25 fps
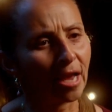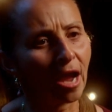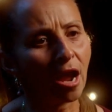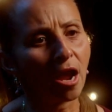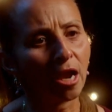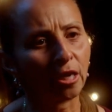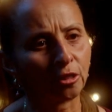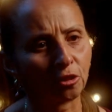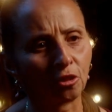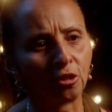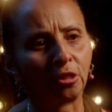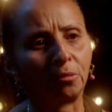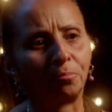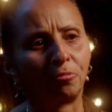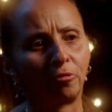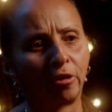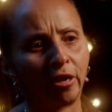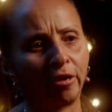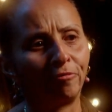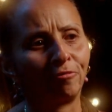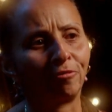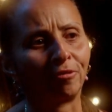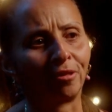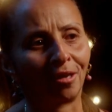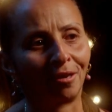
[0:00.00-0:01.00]
Now I actually
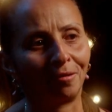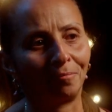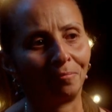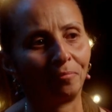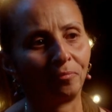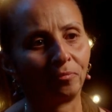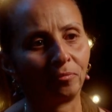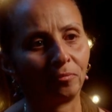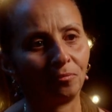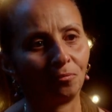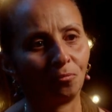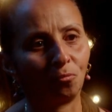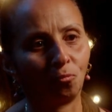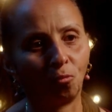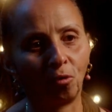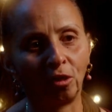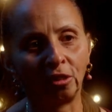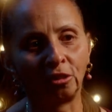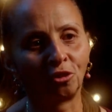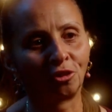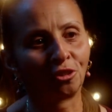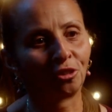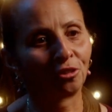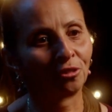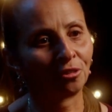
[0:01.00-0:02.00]
pray for them,
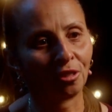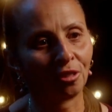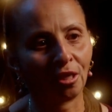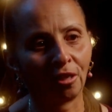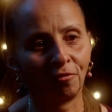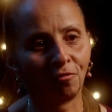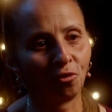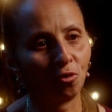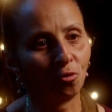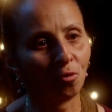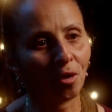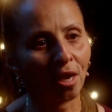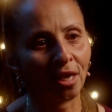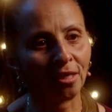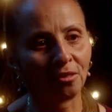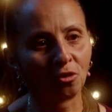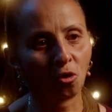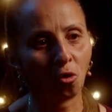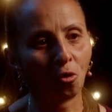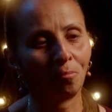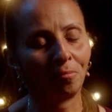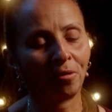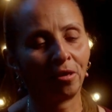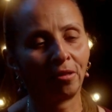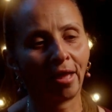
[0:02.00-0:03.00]
which if you had
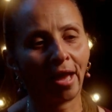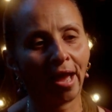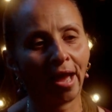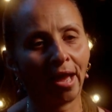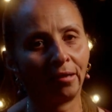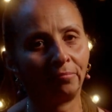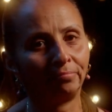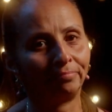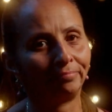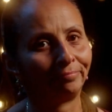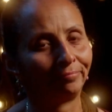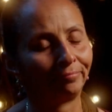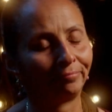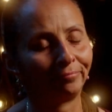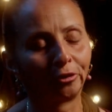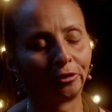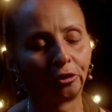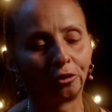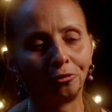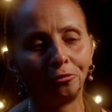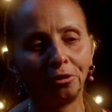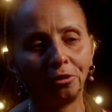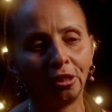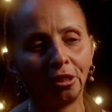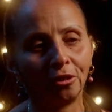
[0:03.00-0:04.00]
told me that
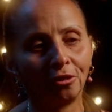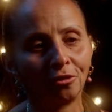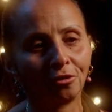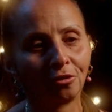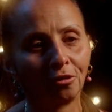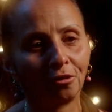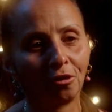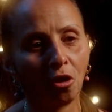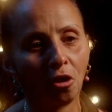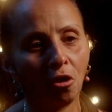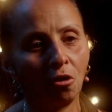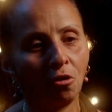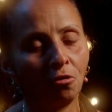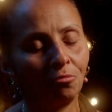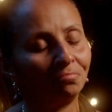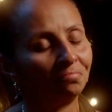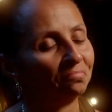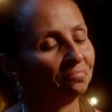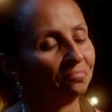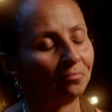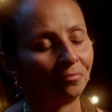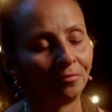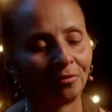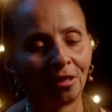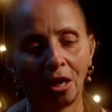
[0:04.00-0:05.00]
2 years ago,
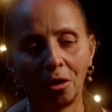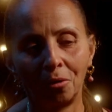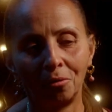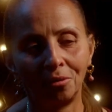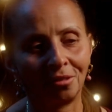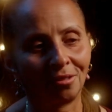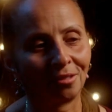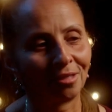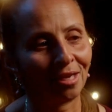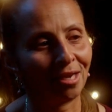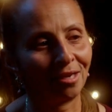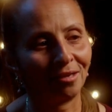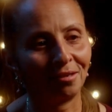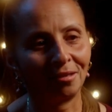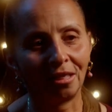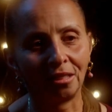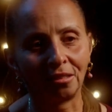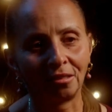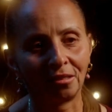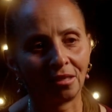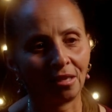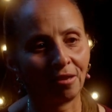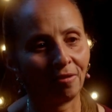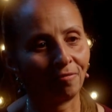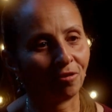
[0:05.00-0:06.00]
I would have said
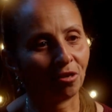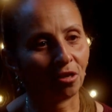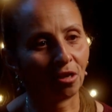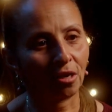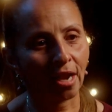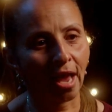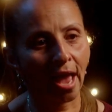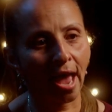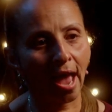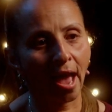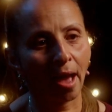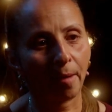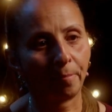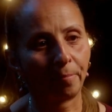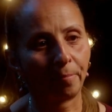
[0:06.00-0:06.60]
it's never going to